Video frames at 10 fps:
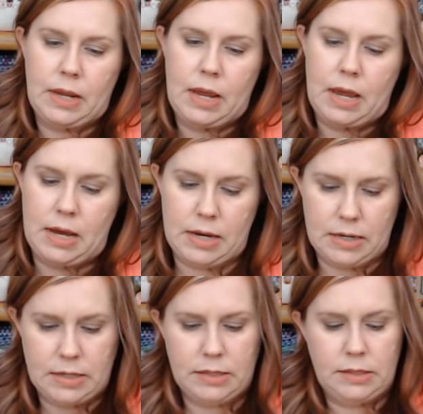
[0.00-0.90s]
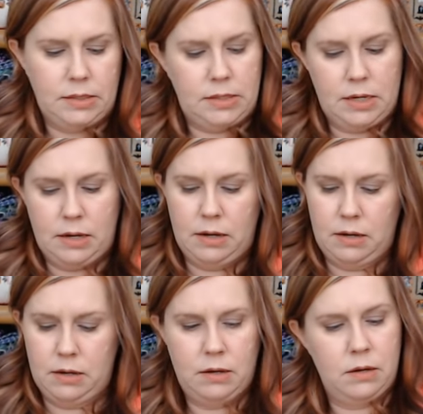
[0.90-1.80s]
And
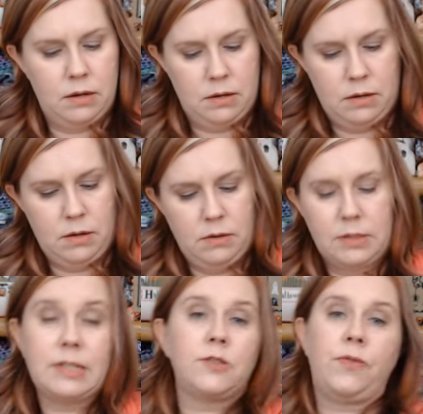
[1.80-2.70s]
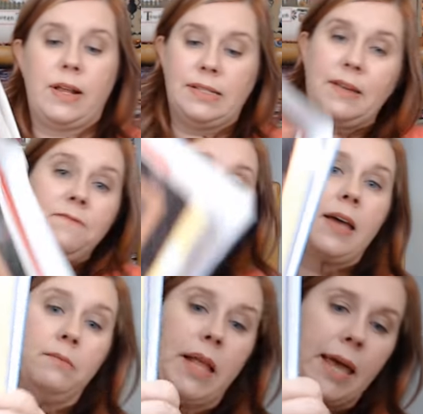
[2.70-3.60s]
this Friends and
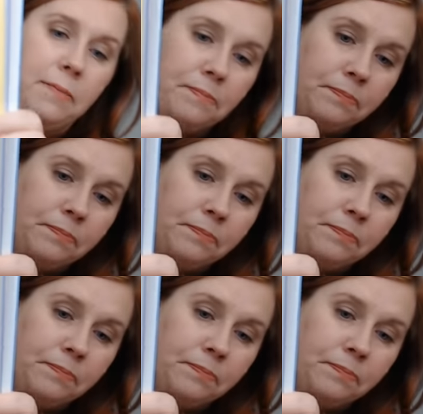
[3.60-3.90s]
Family.